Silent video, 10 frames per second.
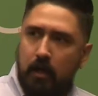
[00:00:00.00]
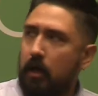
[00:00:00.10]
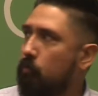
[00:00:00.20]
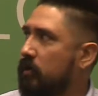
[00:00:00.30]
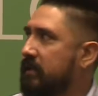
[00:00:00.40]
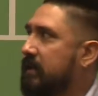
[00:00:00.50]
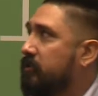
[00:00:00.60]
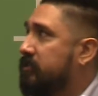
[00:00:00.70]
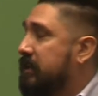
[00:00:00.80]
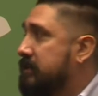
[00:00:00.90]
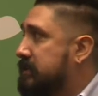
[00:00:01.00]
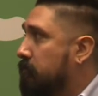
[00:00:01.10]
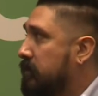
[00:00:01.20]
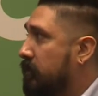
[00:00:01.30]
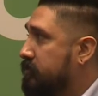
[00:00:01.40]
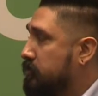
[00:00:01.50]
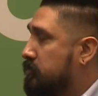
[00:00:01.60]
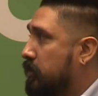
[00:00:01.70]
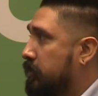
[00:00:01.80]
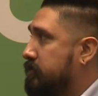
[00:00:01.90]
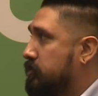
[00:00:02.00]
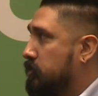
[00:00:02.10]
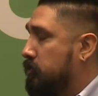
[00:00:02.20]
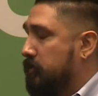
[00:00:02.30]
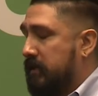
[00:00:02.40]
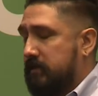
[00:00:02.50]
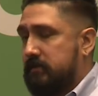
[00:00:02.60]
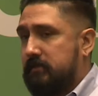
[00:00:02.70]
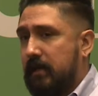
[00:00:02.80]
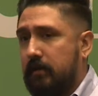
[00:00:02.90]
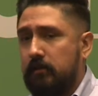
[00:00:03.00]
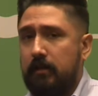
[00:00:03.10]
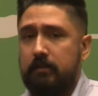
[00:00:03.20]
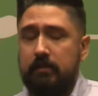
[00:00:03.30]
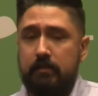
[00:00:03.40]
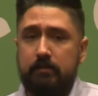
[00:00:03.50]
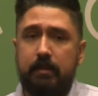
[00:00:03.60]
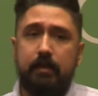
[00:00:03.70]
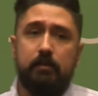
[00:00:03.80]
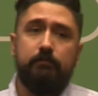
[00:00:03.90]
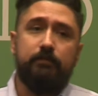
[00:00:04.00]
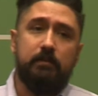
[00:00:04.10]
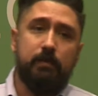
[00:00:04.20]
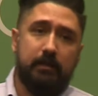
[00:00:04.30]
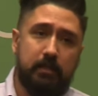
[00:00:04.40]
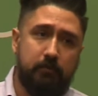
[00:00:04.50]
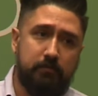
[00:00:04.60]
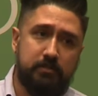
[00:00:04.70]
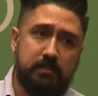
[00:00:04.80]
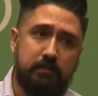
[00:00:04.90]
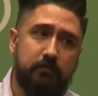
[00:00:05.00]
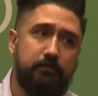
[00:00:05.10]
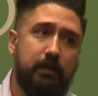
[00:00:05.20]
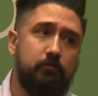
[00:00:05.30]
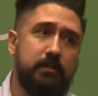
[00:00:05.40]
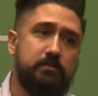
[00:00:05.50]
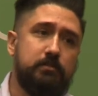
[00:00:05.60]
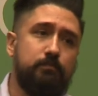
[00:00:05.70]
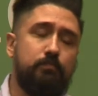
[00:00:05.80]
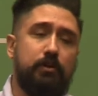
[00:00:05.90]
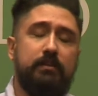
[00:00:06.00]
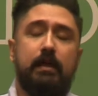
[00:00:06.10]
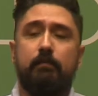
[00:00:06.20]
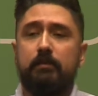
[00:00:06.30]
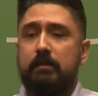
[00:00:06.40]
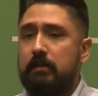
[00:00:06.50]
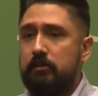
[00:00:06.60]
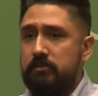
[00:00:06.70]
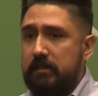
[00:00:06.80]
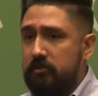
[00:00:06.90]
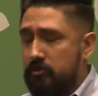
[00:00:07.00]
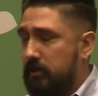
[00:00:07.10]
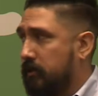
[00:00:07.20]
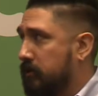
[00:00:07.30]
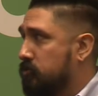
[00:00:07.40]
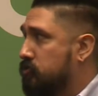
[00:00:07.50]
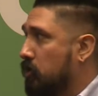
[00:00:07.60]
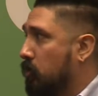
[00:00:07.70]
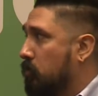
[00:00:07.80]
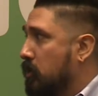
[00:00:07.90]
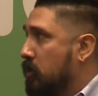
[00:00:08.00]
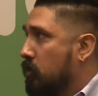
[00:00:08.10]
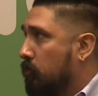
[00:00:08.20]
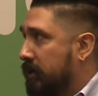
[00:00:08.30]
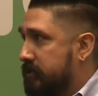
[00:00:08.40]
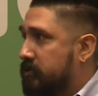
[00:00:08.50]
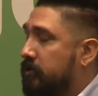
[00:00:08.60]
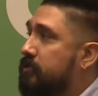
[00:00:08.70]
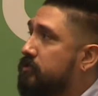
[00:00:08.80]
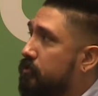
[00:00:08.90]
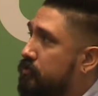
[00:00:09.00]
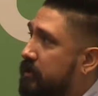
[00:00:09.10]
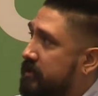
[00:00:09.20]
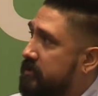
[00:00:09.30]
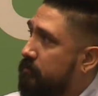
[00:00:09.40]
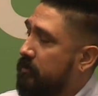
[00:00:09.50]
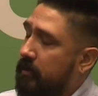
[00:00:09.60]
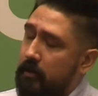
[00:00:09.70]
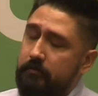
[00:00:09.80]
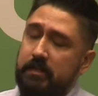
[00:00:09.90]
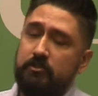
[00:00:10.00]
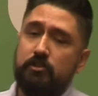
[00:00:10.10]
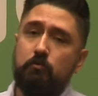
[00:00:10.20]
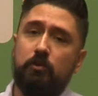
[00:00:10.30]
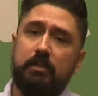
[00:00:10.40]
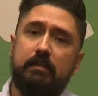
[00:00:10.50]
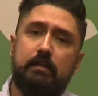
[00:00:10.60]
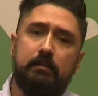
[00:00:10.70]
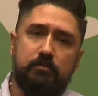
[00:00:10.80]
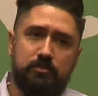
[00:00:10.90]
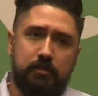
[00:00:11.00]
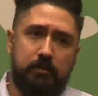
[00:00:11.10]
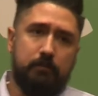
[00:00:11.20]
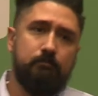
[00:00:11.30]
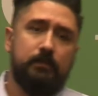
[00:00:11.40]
One of the other things that we've also started to do is take a lot of the negative feedback that we receive and find ways to bring that into engineering. So when I started social customer care, I was actually working in engineering.